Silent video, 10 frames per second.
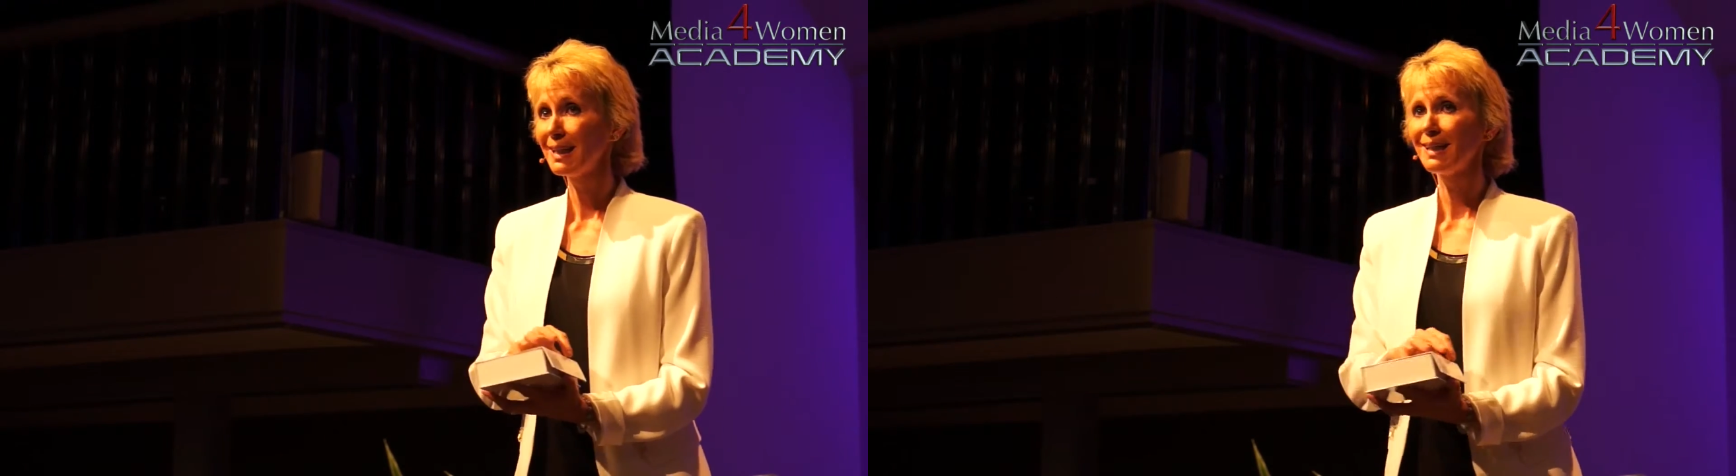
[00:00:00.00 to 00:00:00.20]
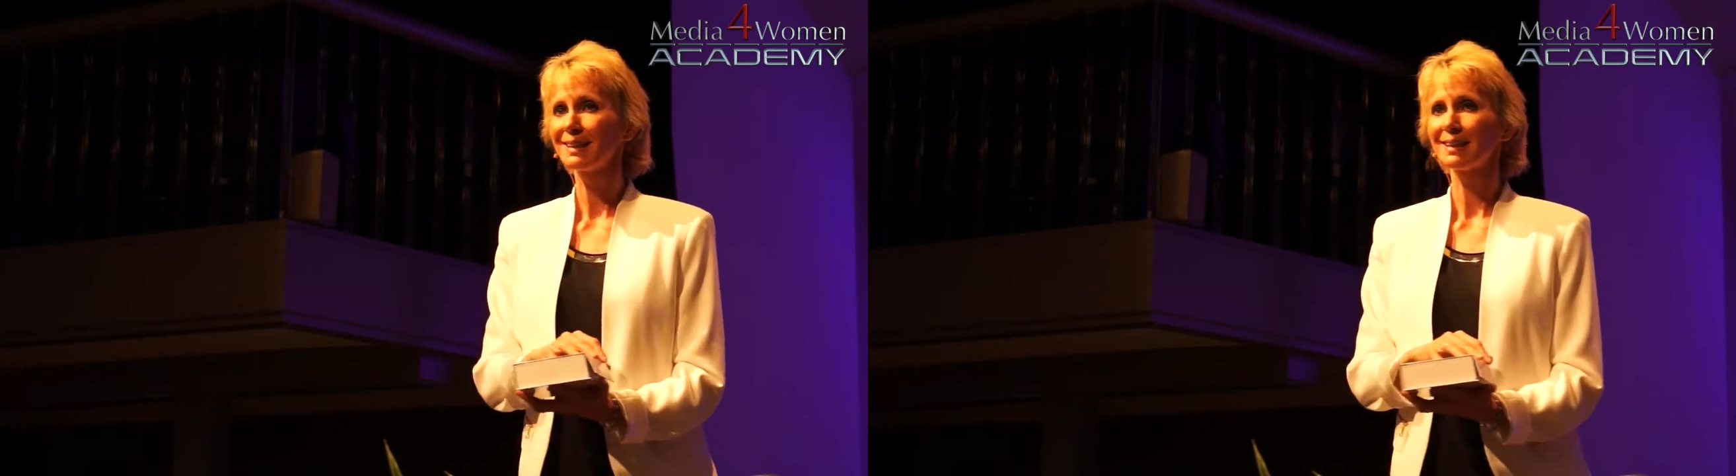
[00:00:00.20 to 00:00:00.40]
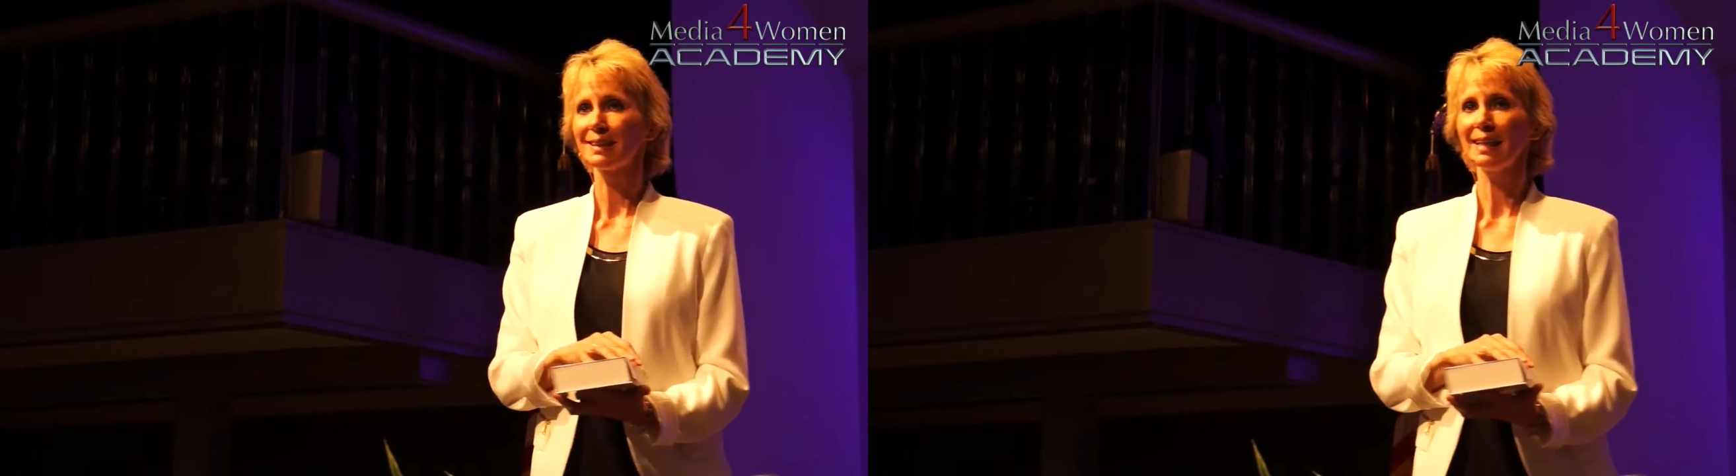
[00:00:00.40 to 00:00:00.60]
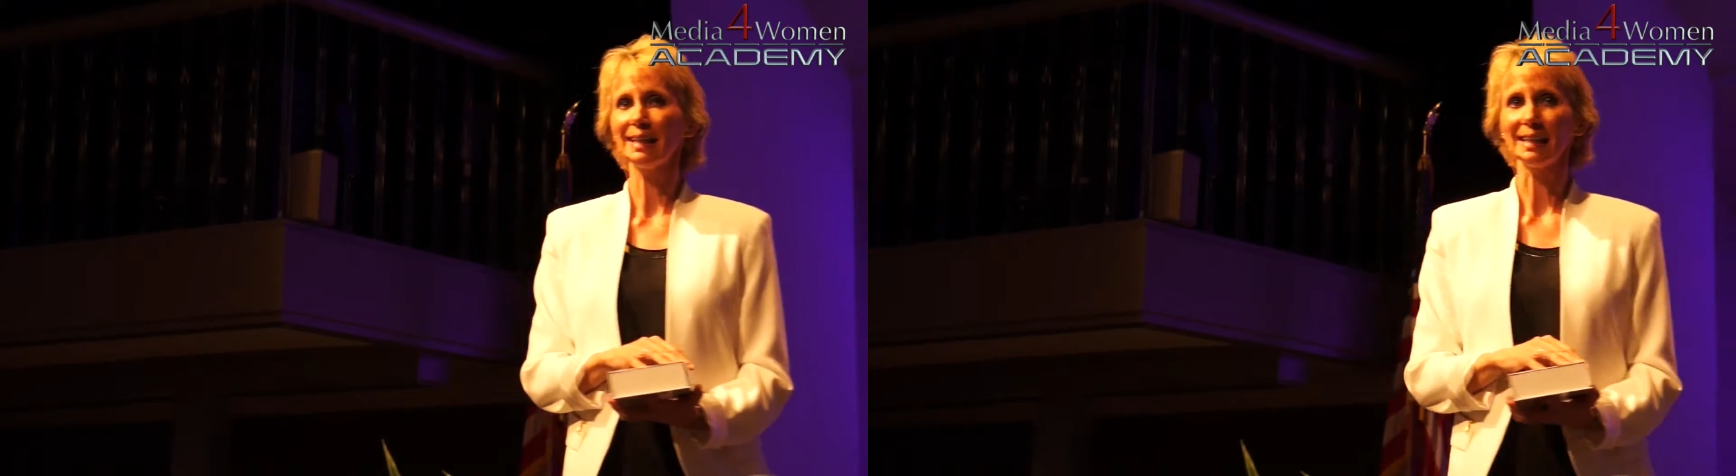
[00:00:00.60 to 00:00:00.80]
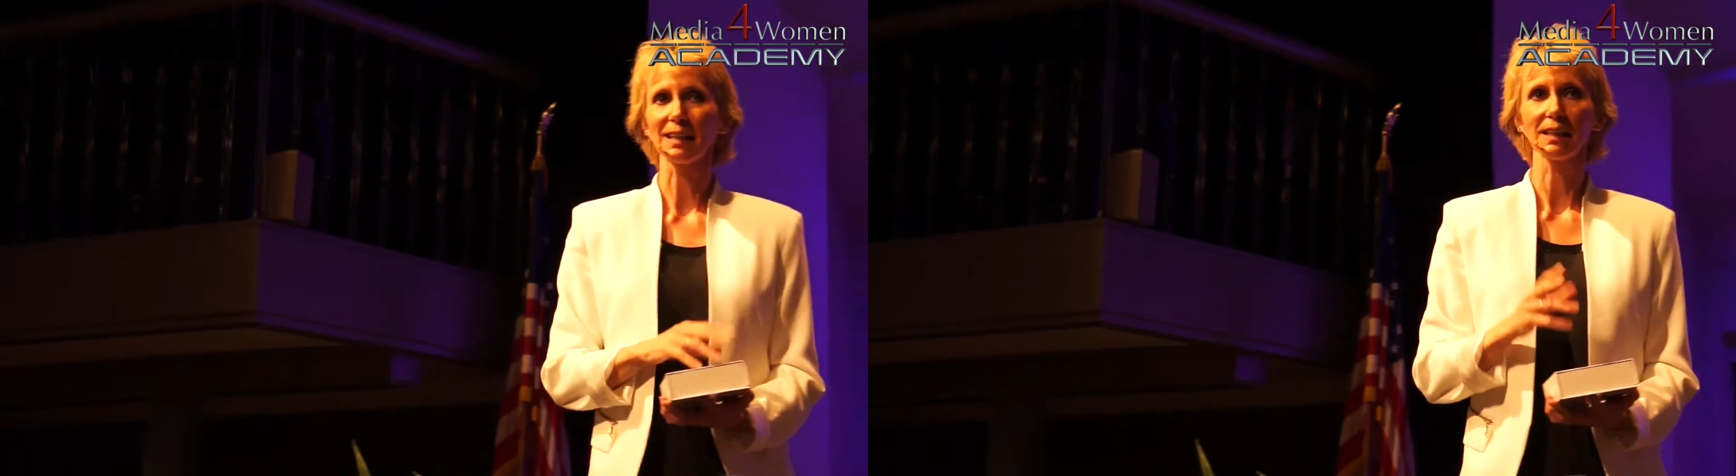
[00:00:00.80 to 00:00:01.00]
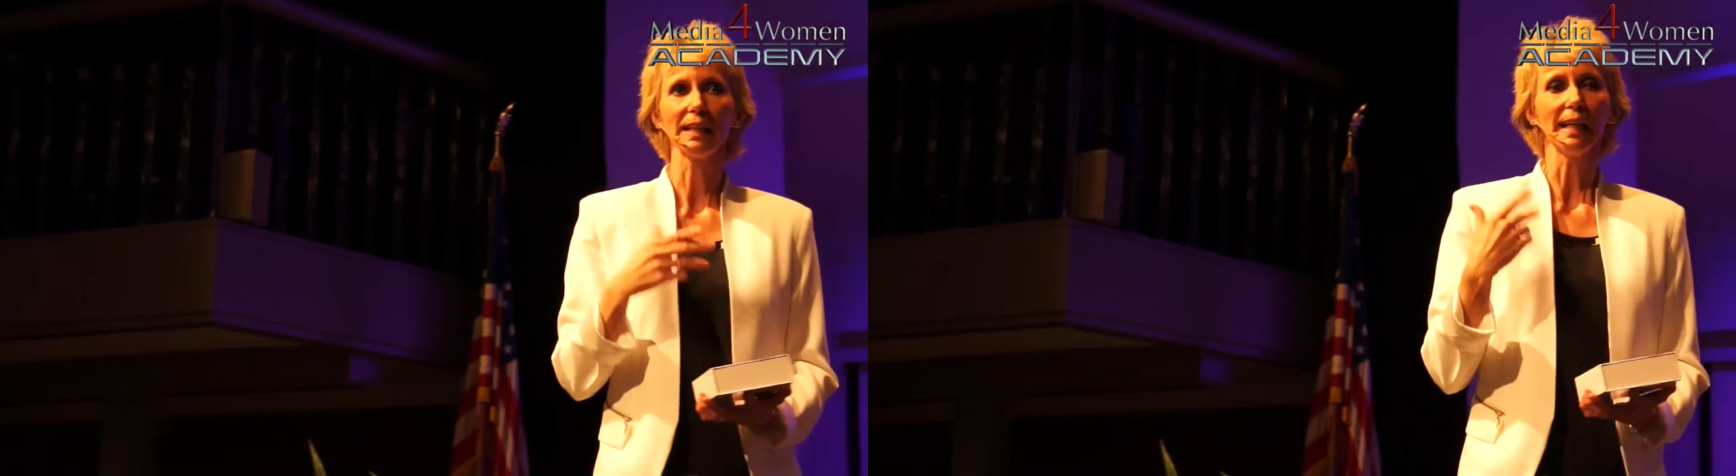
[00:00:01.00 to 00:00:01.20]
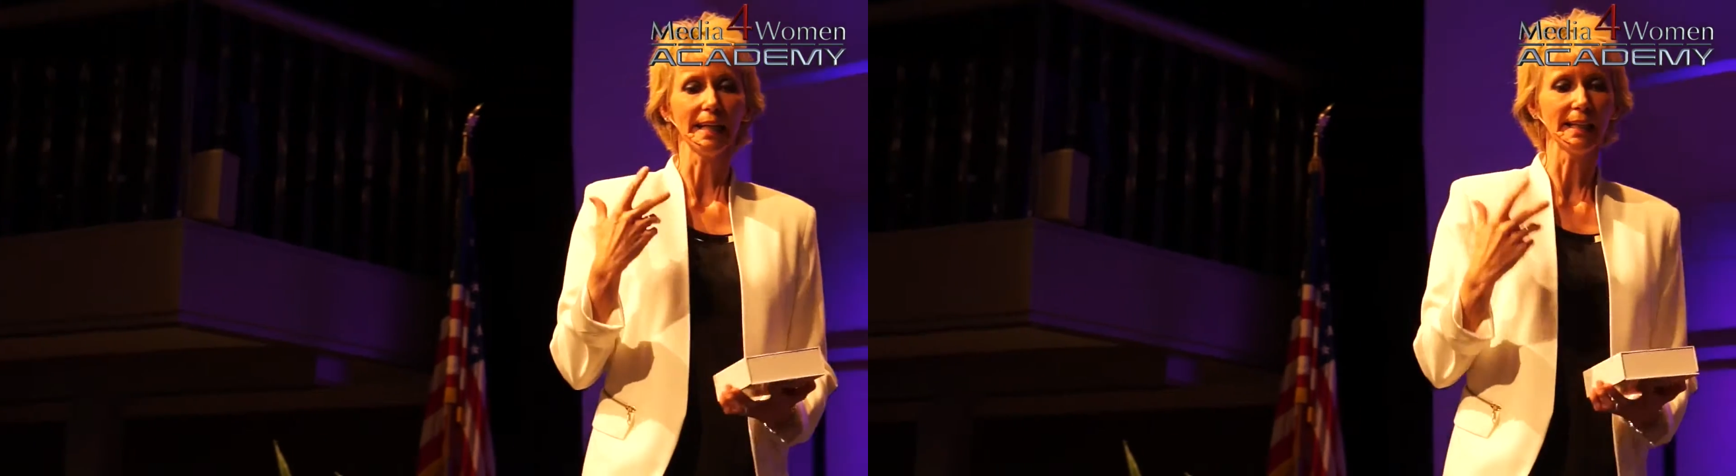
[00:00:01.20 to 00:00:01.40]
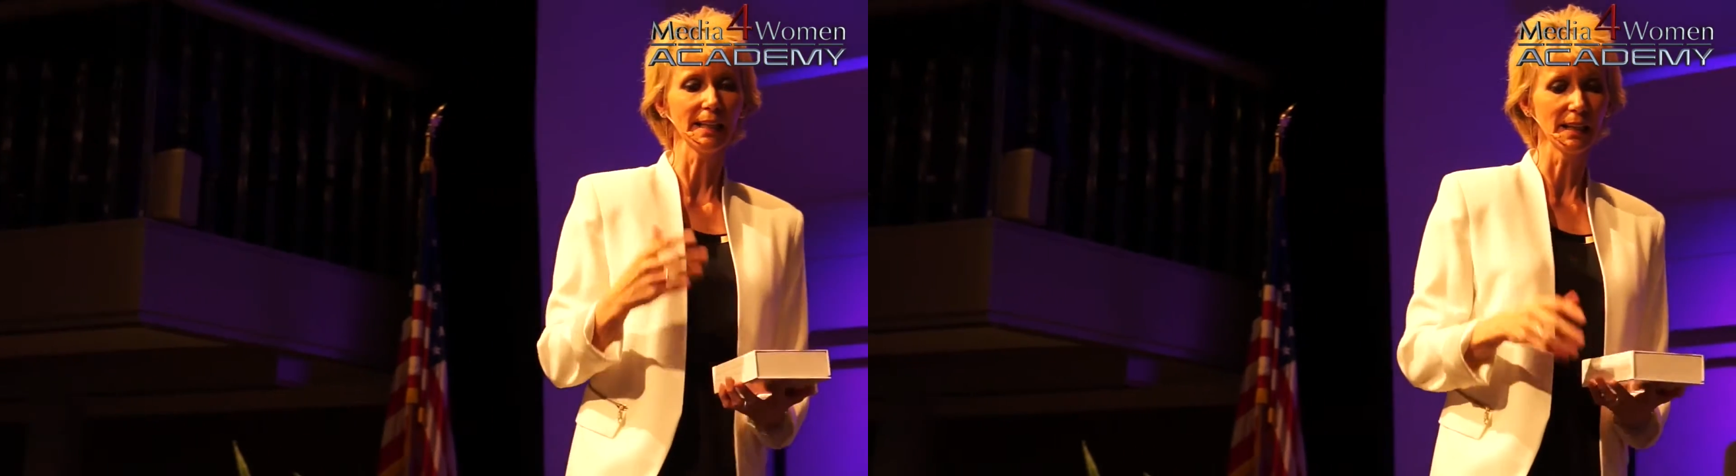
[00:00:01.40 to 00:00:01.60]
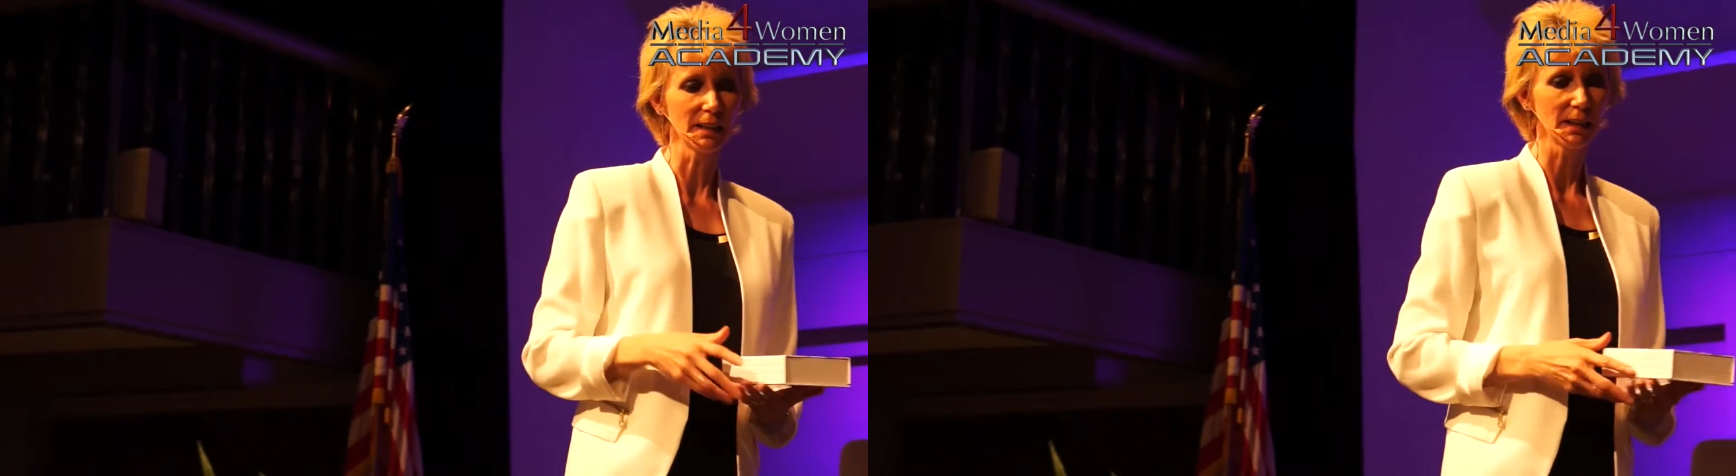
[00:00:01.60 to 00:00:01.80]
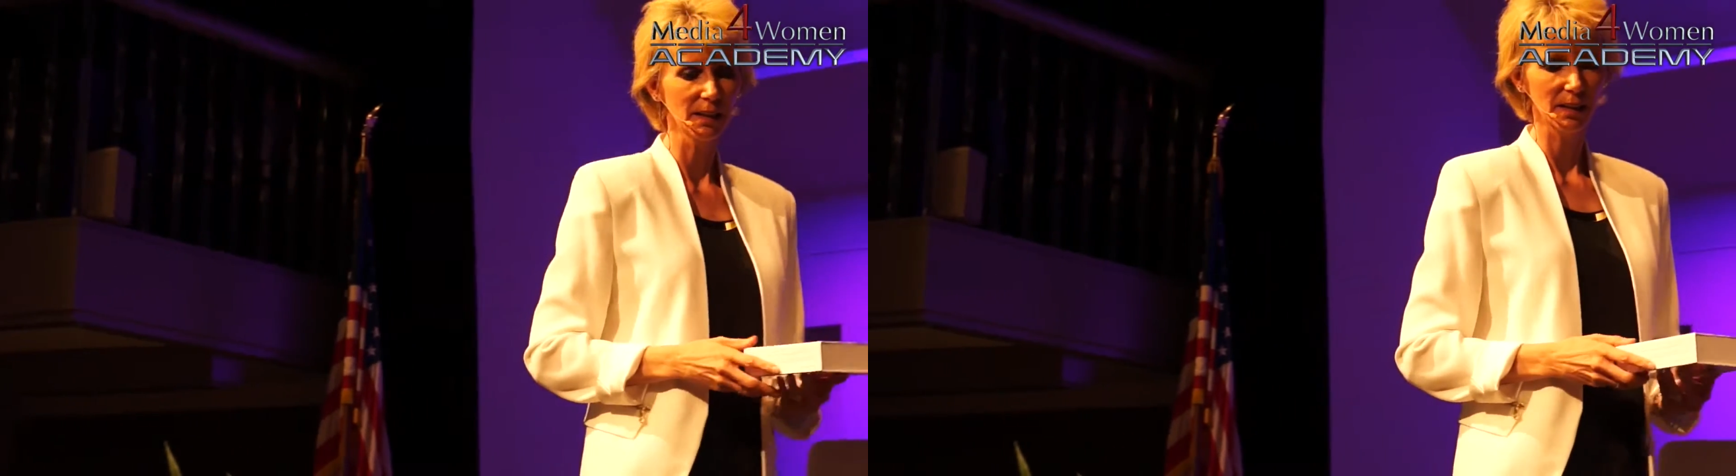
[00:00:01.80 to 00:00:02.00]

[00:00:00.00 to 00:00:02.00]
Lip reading: does think in